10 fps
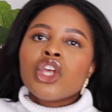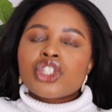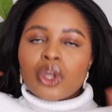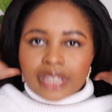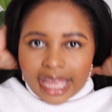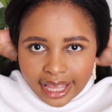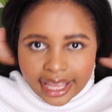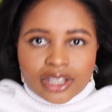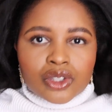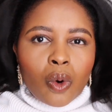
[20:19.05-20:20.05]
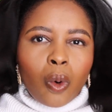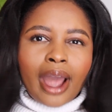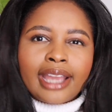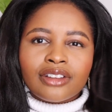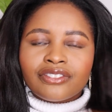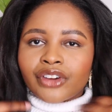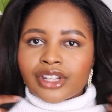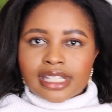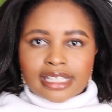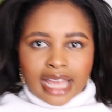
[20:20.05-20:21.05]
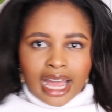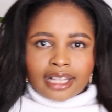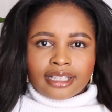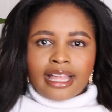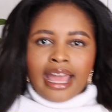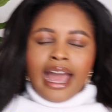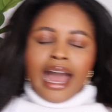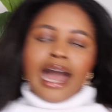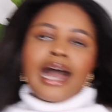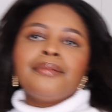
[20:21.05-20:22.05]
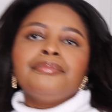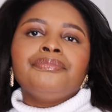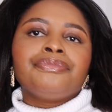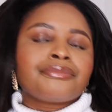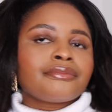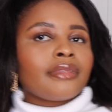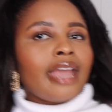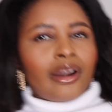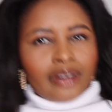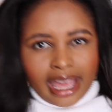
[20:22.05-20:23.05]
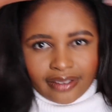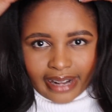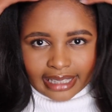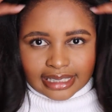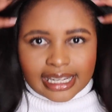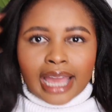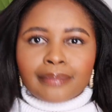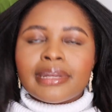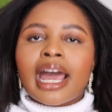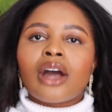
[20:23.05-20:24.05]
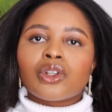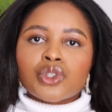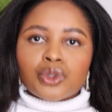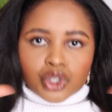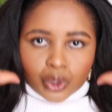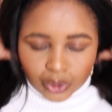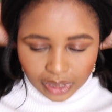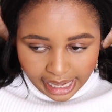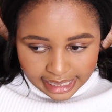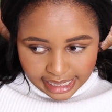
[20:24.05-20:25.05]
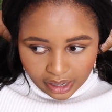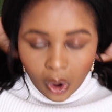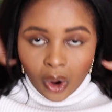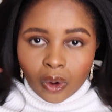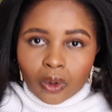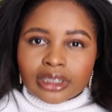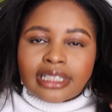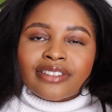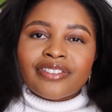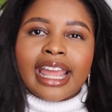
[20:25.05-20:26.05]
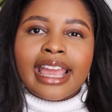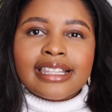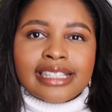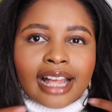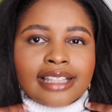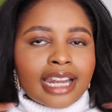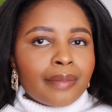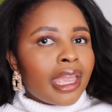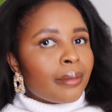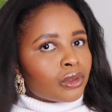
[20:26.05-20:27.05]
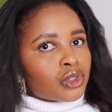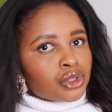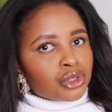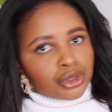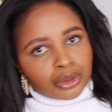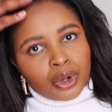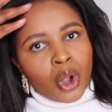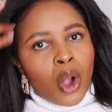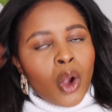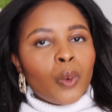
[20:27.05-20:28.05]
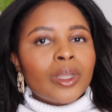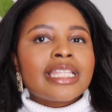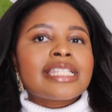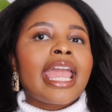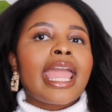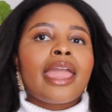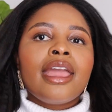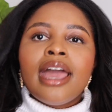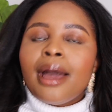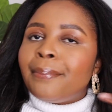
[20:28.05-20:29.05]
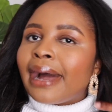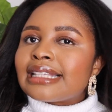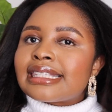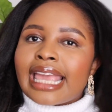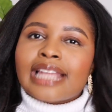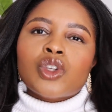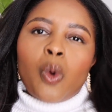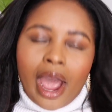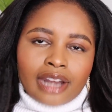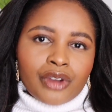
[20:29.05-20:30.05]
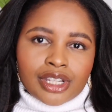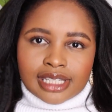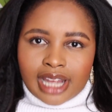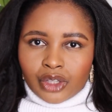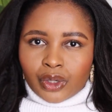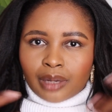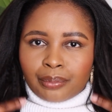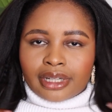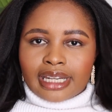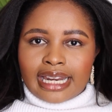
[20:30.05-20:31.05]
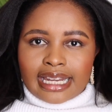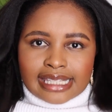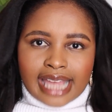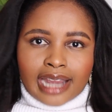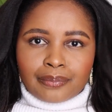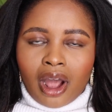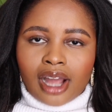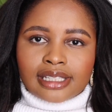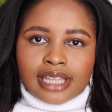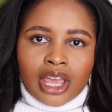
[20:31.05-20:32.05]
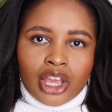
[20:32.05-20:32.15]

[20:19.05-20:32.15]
So the hair is quite versatile. I don't have like the time now to show you guys like all the different hairstyles that I'm able to do with this hair, but it's quite versatile. You can put it in a side part.